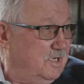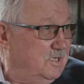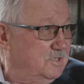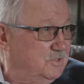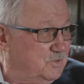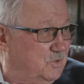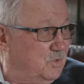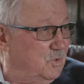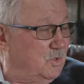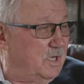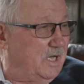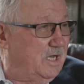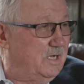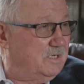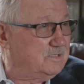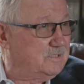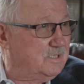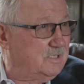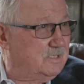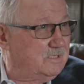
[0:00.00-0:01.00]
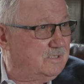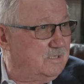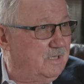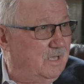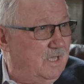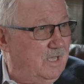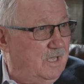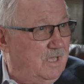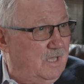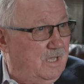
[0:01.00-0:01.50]
schoolhouse, and
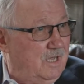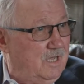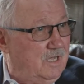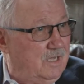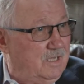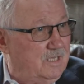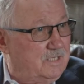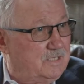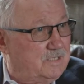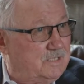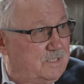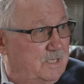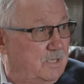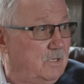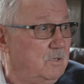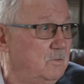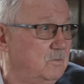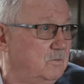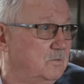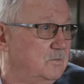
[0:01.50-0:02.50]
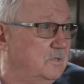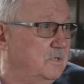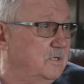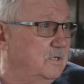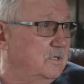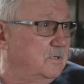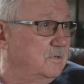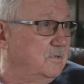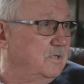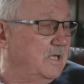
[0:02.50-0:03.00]
it's still
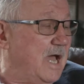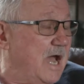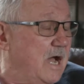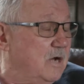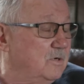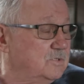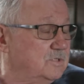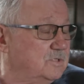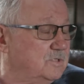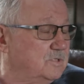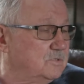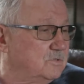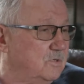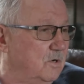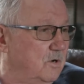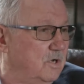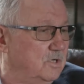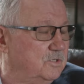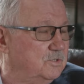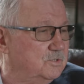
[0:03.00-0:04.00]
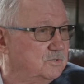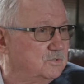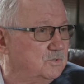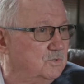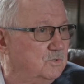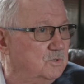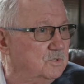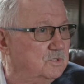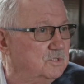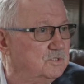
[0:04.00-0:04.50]
the house is gone, the
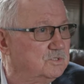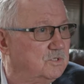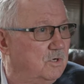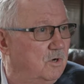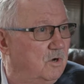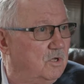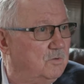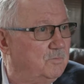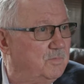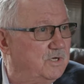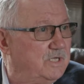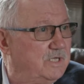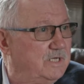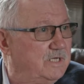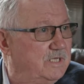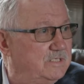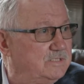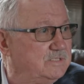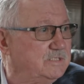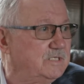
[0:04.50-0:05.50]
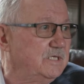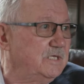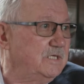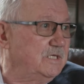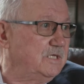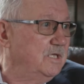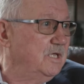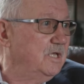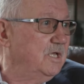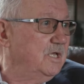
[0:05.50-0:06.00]
school is gone, but it is the